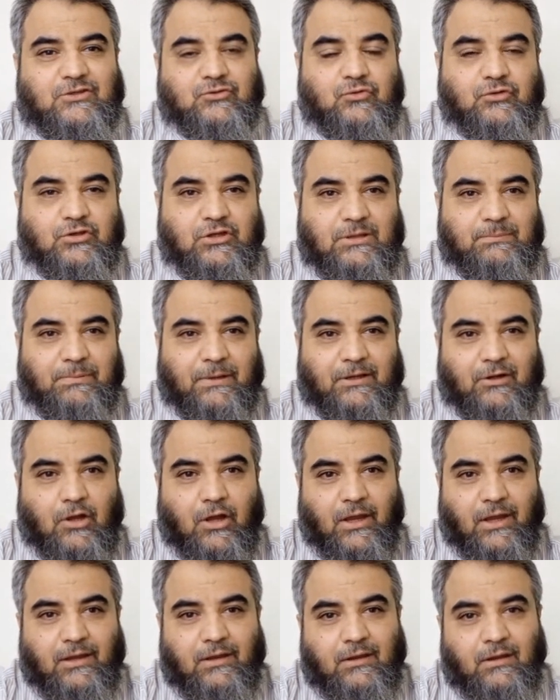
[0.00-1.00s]
to keep an
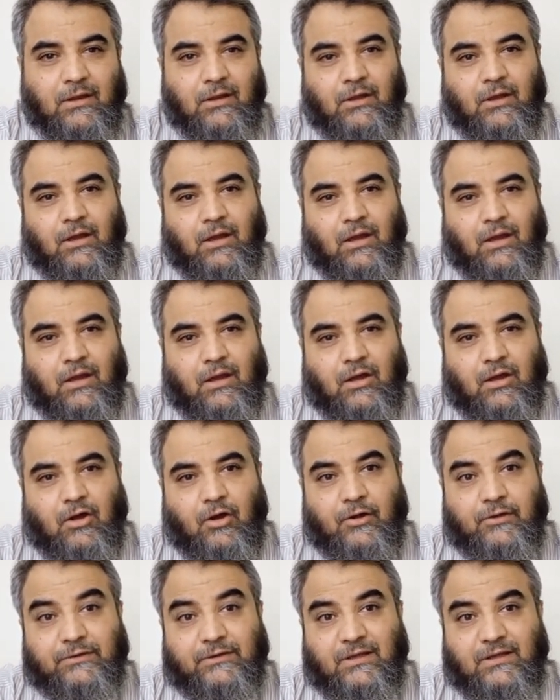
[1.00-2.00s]
eye
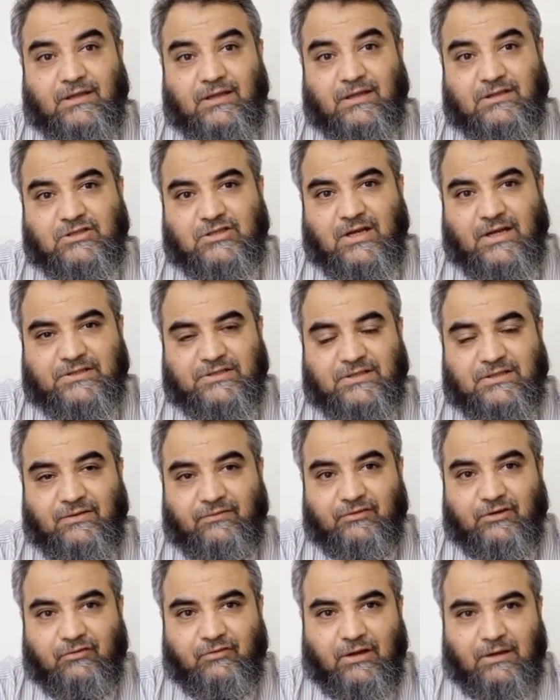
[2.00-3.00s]
on the chances
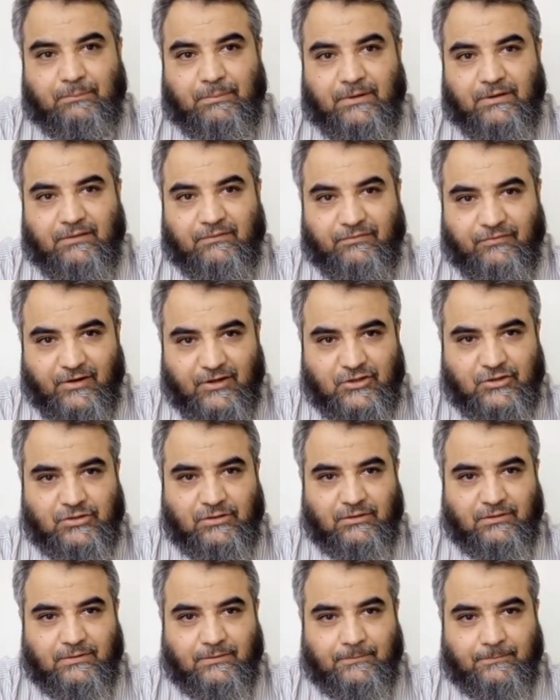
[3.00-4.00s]
of developing
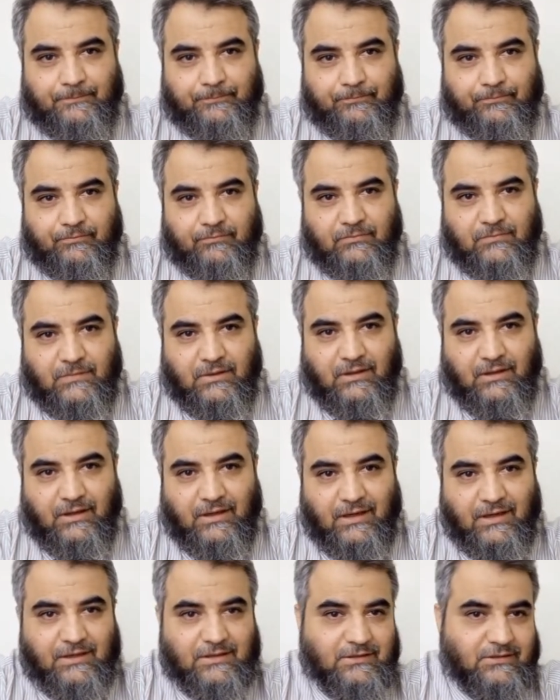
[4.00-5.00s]
infection,
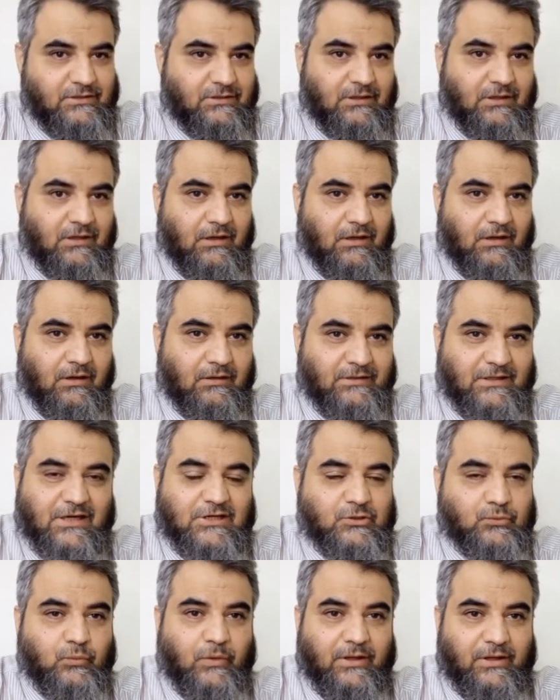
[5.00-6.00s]
and
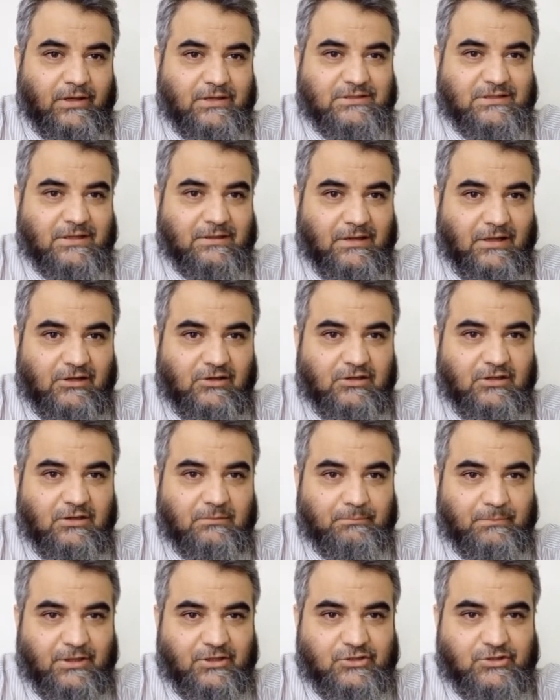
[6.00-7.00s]
that's why, as I earlier
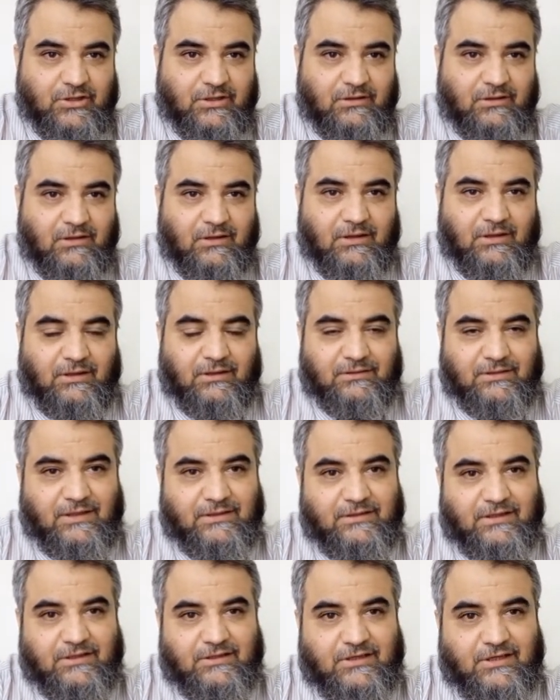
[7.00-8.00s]
mentioned,
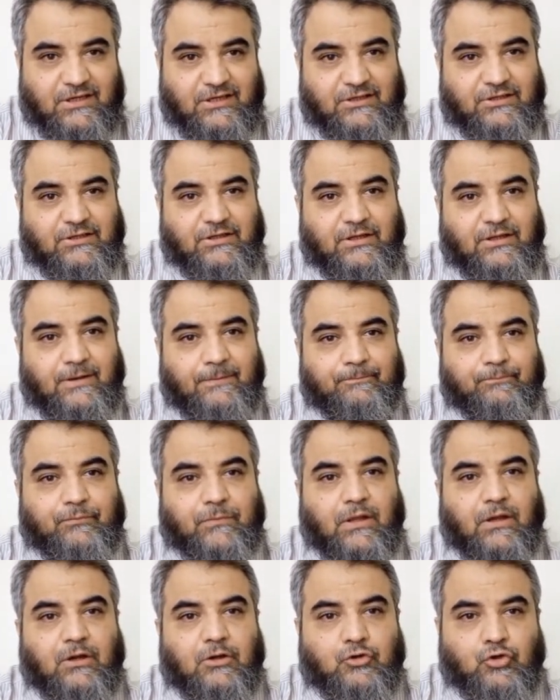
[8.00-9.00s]
that they need the
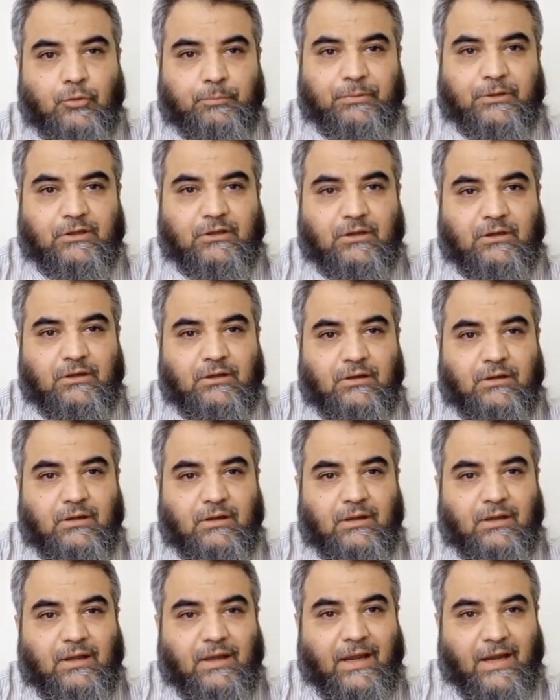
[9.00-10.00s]
topical
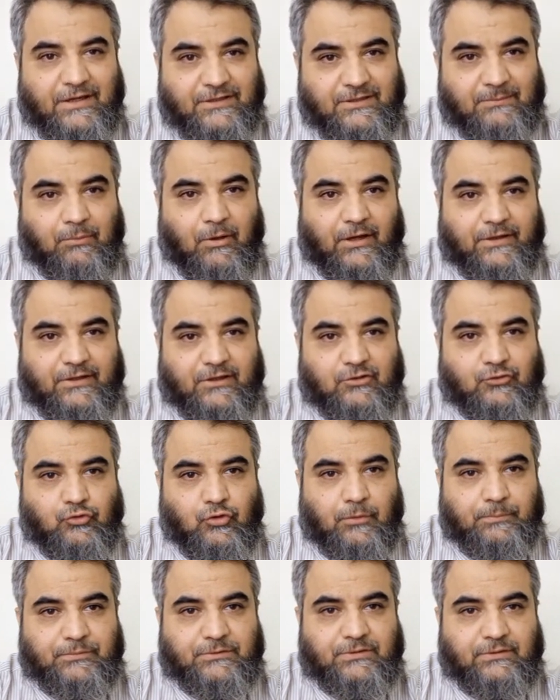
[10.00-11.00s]
antibiotic
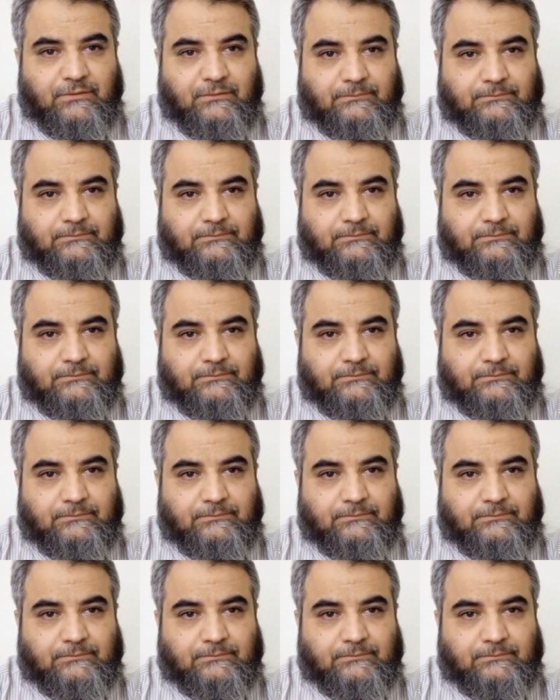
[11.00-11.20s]
drops.